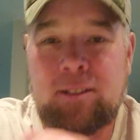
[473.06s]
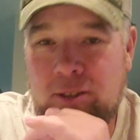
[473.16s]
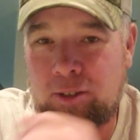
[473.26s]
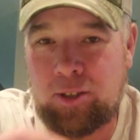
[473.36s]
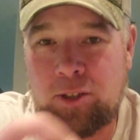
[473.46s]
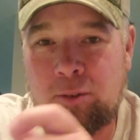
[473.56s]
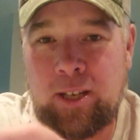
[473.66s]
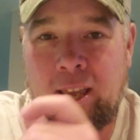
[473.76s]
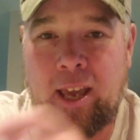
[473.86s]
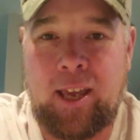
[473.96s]
So you
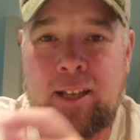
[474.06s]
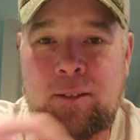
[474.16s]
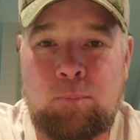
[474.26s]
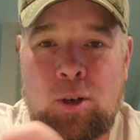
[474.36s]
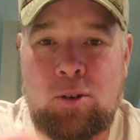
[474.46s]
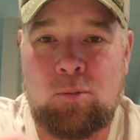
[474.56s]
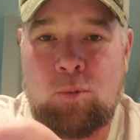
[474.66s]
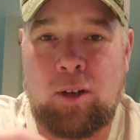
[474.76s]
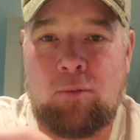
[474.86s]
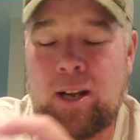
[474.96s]
engage, boom,
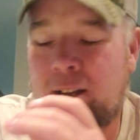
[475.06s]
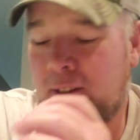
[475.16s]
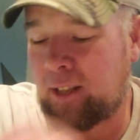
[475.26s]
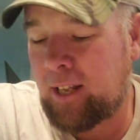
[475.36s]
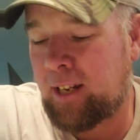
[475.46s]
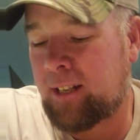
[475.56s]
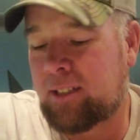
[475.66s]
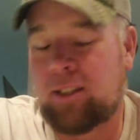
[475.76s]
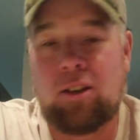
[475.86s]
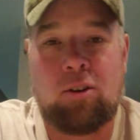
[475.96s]
1 round, then
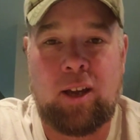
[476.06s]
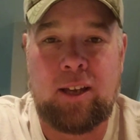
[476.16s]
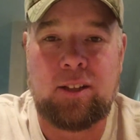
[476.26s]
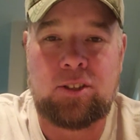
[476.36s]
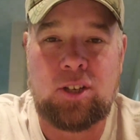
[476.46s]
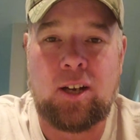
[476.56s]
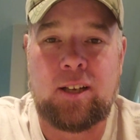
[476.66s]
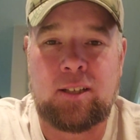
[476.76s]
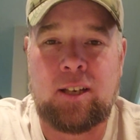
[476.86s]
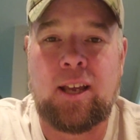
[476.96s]
it's, okay, the
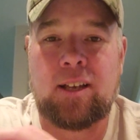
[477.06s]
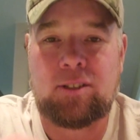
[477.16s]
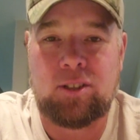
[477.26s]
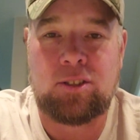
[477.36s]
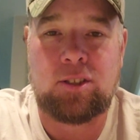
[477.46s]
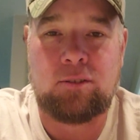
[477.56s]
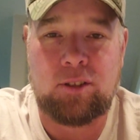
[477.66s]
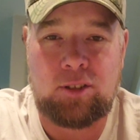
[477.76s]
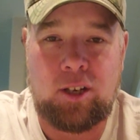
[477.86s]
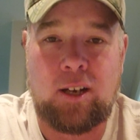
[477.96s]
chuck is next, you're shooting
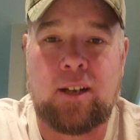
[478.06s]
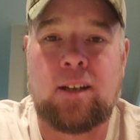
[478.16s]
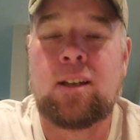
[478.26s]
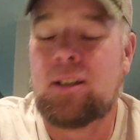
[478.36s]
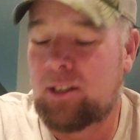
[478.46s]
the chuck.